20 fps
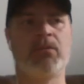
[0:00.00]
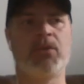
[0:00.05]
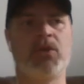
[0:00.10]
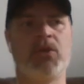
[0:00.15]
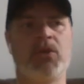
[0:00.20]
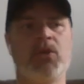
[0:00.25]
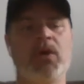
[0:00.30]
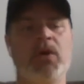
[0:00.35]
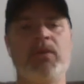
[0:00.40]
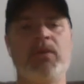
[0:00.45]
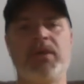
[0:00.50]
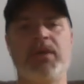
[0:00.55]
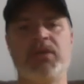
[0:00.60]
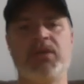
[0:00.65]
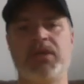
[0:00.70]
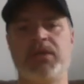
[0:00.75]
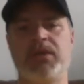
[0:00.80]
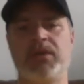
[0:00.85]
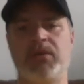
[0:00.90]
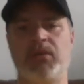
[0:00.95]
you had
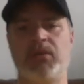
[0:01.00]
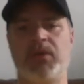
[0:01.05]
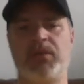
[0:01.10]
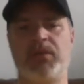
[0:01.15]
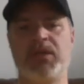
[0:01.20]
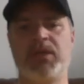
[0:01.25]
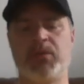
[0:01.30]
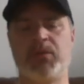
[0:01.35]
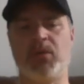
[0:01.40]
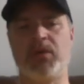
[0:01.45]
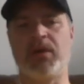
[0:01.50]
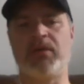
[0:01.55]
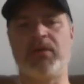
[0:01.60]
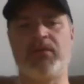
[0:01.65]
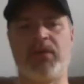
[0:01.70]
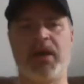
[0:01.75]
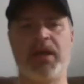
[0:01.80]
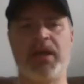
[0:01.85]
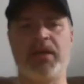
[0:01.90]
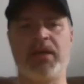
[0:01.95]
mentioned when we spoke on
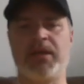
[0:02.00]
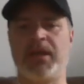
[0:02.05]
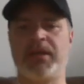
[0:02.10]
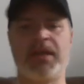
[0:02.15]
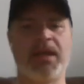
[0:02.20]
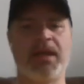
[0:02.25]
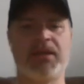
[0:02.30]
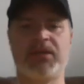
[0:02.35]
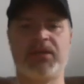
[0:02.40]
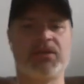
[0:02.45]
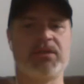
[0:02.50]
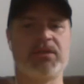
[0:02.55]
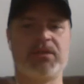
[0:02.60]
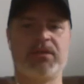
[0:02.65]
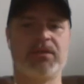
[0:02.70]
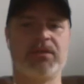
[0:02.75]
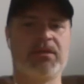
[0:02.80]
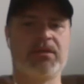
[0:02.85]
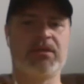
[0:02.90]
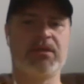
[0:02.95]
Friday that that's
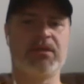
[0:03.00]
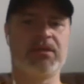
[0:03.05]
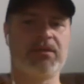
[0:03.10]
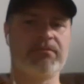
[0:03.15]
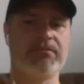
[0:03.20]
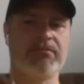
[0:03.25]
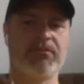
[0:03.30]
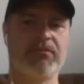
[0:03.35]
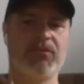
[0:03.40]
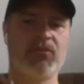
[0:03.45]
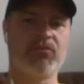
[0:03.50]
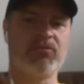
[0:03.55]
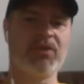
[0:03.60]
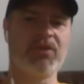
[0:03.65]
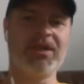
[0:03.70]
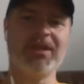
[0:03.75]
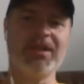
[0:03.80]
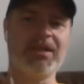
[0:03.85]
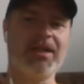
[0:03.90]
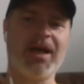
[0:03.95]

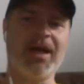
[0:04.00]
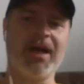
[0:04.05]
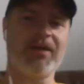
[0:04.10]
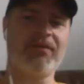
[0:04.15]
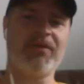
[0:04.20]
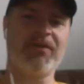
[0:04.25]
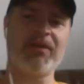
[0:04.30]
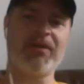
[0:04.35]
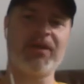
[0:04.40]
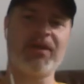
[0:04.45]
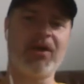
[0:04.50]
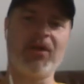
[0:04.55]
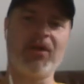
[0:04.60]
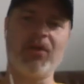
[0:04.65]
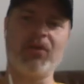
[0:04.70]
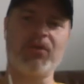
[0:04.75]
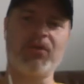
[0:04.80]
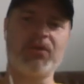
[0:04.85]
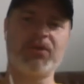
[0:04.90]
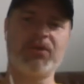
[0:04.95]
really not very
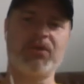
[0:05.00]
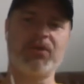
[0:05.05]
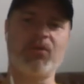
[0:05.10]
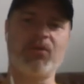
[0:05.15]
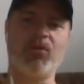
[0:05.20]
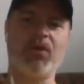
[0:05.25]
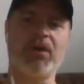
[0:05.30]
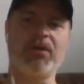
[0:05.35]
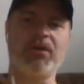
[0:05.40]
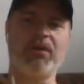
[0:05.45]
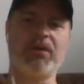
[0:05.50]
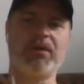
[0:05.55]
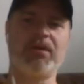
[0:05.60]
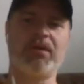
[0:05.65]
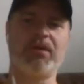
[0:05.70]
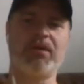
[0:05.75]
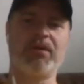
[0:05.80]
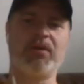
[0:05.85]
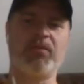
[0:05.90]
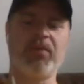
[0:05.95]
close to what
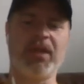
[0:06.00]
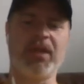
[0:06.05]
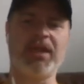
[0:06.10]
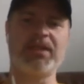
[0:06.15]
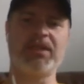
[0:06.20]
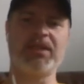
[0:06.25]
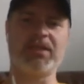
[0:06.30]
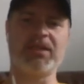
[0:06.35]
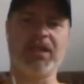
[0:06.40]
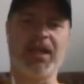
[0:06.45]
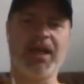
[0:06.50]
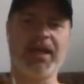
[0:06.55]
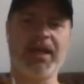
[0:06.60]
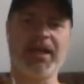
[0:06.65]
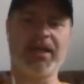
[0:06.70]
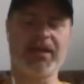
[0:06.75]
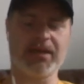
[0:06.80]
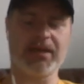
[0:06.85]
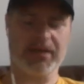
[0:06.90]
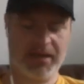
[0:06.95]
the place is
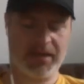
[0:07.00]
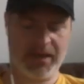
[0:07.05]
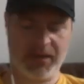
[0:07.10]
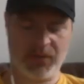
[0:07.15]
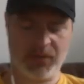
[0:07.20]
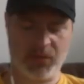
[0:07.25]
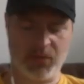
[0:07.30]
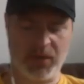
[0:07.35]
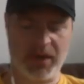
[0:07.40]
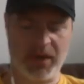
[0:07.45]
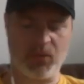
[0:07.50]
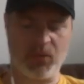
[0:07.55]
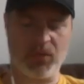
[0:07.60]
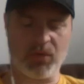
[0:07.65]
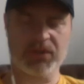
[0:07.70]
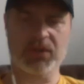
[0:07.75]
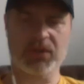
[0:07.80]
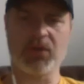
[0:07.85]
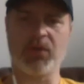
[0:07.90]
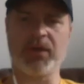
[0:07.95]
like and, and
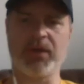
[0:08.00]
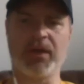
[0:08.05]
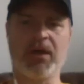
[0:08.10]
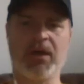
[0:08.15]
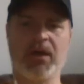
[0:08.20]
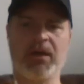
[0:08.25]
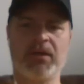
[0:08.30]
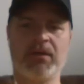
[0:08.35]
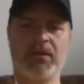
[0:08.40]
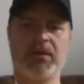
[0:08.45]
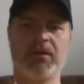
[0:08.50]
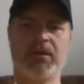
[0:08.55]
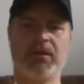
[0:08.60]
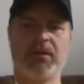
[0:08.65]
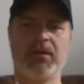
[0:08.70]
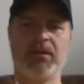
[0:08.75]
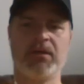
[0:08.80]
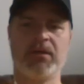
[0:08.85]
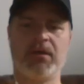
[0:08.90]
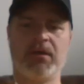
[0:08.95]
what's going on
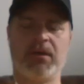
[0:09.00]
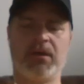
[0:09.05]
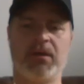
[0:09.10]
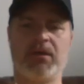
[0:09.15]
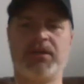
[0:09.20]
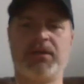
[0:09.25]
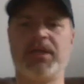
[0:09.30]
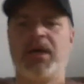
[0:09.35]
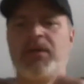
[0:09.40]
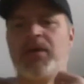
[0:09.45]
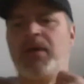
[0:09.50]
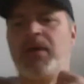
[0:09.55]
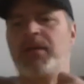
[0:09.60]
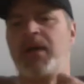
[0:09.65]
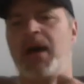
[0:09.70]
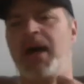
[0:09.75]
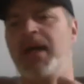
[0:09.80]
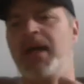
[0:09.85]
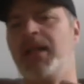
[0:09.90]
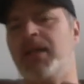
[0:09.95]
uh, down on the
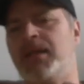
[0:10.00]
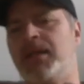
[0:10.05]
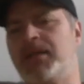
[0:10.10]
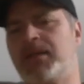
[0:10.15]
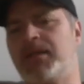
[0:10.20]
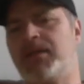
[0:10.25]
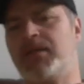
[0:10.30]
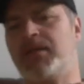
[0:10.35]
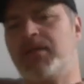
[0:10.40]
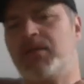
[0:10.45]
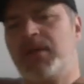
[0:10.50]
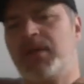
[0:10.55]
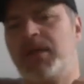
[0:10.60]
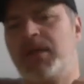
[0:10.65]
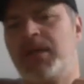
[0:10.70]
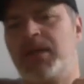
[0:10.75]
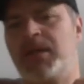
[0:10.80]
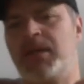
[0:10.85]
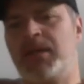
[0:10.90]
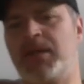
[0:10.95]
island.
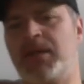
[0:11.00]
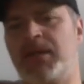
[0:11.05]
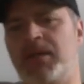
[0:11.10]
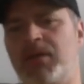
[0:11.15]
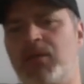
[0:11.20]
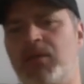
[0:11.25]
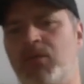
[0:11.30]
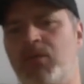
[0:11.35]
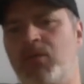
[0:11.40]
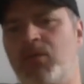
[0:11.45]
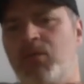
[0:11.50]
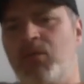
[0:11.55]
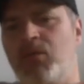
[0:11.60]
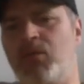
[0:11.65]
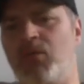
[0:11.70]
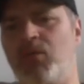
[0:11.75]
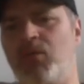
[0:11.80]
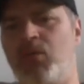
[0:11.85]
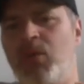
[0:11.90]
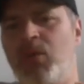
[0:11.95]
Eh,
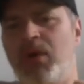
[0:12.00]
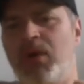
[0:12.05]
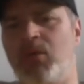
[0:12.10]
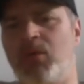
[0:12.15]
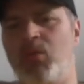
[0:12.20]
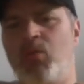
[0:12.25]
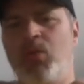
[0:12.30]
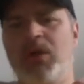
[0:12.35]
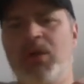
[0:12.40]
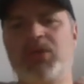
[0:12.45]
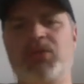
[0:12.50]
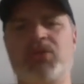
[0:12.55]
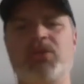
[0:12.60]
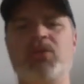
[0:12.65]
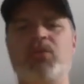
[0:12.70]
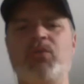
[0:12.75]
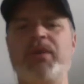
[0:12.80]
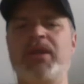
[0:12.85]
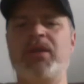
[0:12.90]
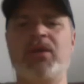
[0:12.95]
what what should
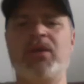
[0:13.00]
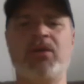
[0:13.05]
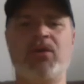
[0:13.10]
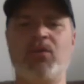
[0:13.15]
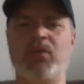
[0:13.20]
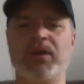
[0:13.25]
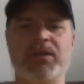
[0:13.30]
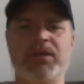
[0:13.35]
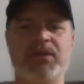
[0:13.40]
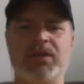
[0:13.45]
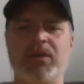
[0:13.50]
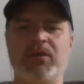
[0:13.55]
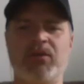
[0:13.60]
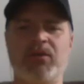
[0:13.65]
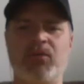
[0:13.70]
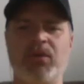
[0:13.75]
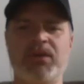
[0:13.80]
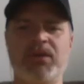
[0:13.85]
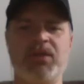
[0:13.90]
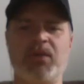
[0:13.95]
we know? What's the
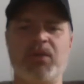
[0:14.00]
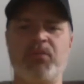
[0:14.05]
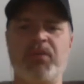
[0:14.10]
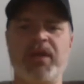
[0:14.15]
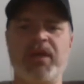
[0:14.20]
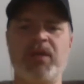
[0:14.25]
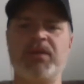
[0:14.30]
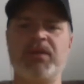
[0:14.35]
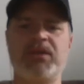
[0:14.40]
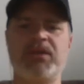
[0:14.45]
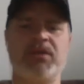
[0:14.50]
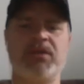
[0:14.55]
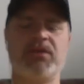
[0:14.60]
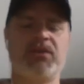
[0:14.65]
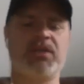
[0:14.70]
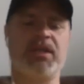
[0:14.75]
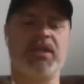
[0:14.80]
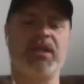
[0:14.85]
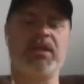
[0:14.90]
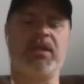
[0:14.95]
what's the big
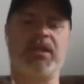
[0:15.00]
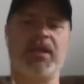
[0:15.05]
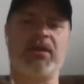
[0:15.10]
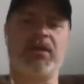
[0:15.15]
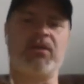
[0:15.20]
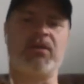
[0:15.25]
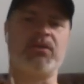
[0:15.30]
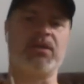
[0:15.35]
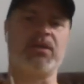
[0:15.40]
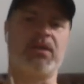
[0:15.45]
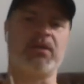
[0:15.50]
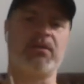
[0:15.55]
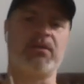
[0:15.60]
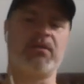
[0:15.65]
misunderstanding that goes on?